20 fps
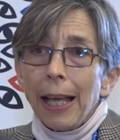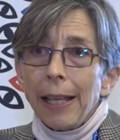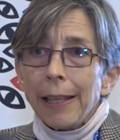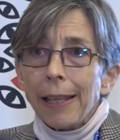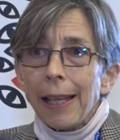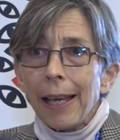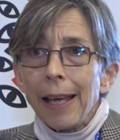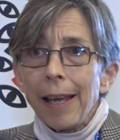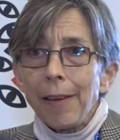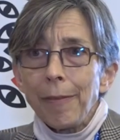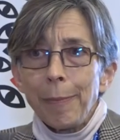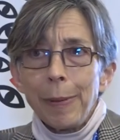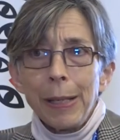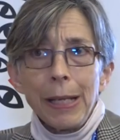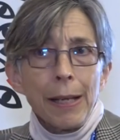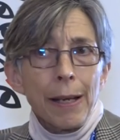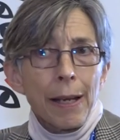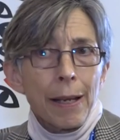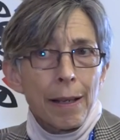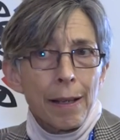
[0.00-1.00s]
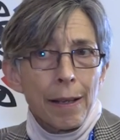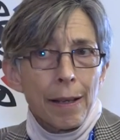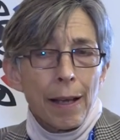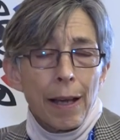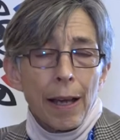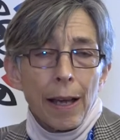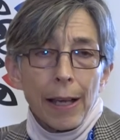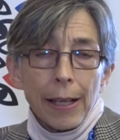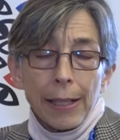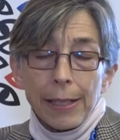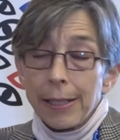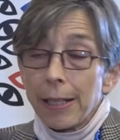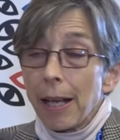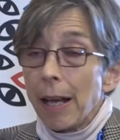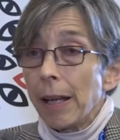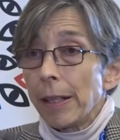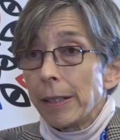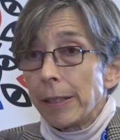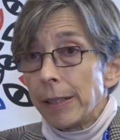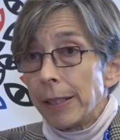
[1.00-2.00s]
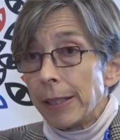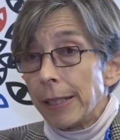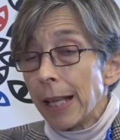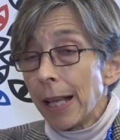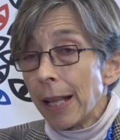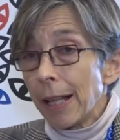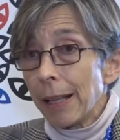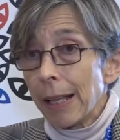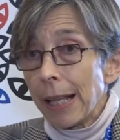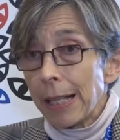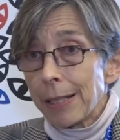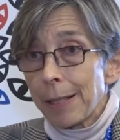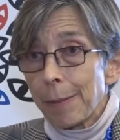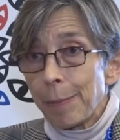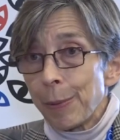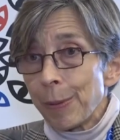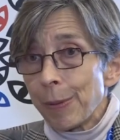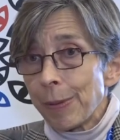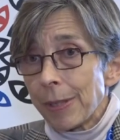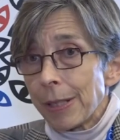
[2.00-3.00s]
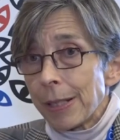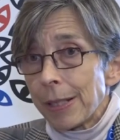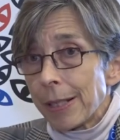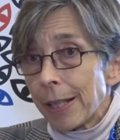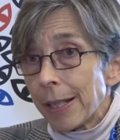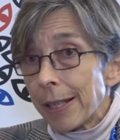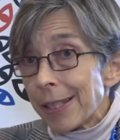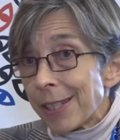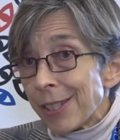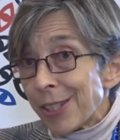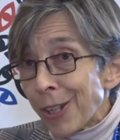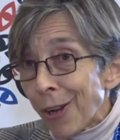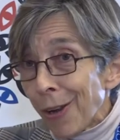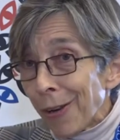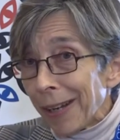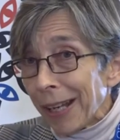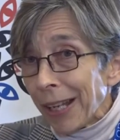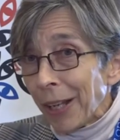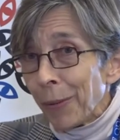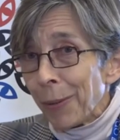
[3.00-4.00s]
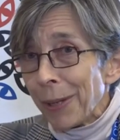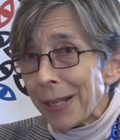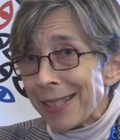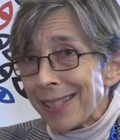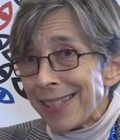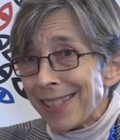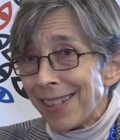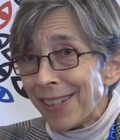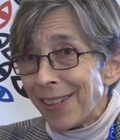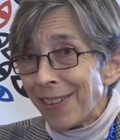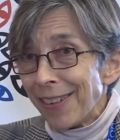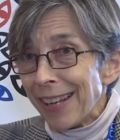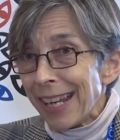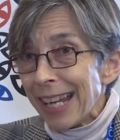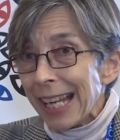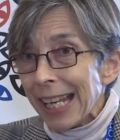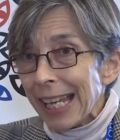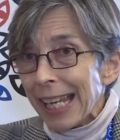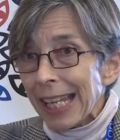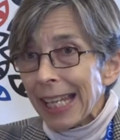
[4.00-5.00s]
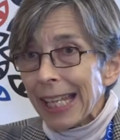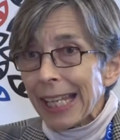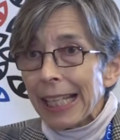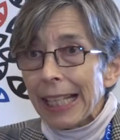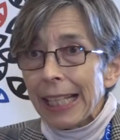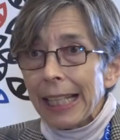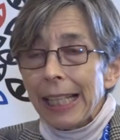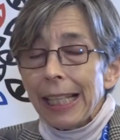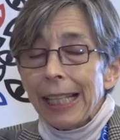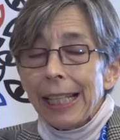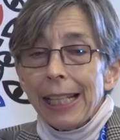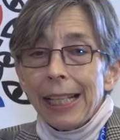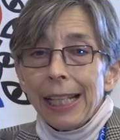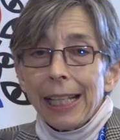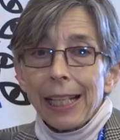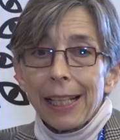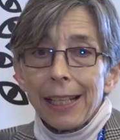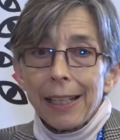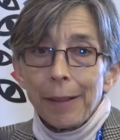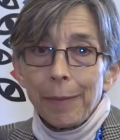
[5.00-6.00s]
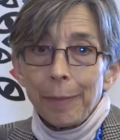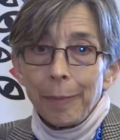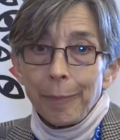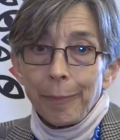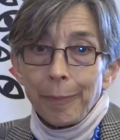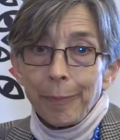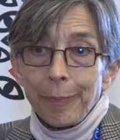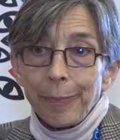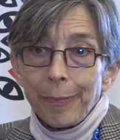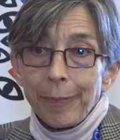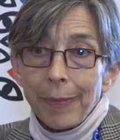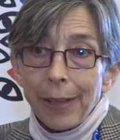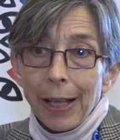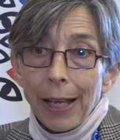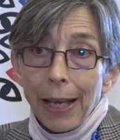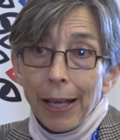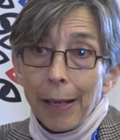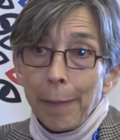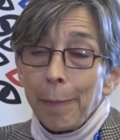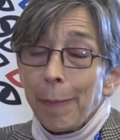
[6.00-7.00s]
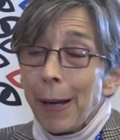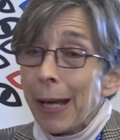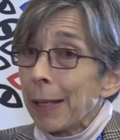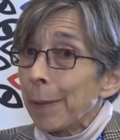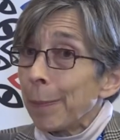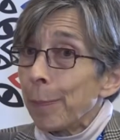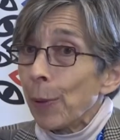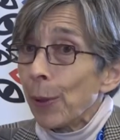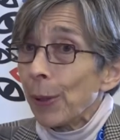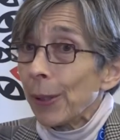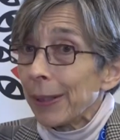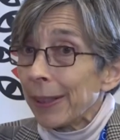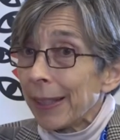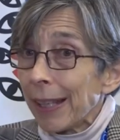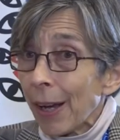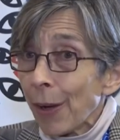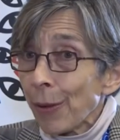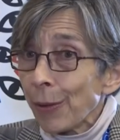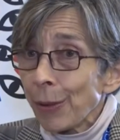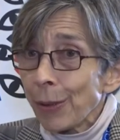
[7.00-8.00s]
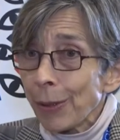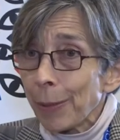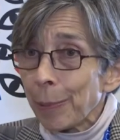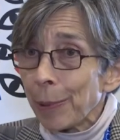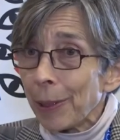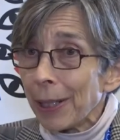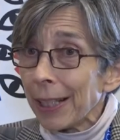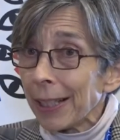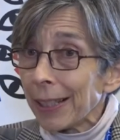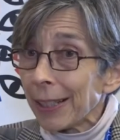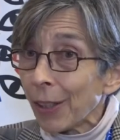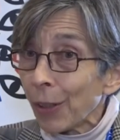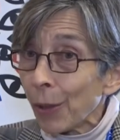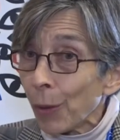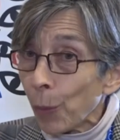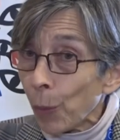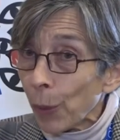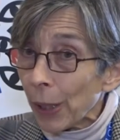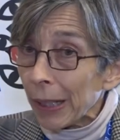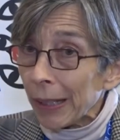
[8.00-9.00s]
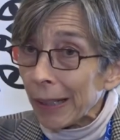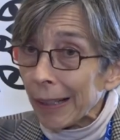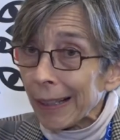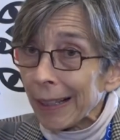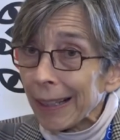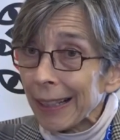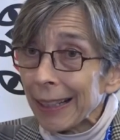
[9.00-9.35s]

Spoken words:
There have been, it's hard to tell, I suppose it's a historic question really. It might boil down to political will.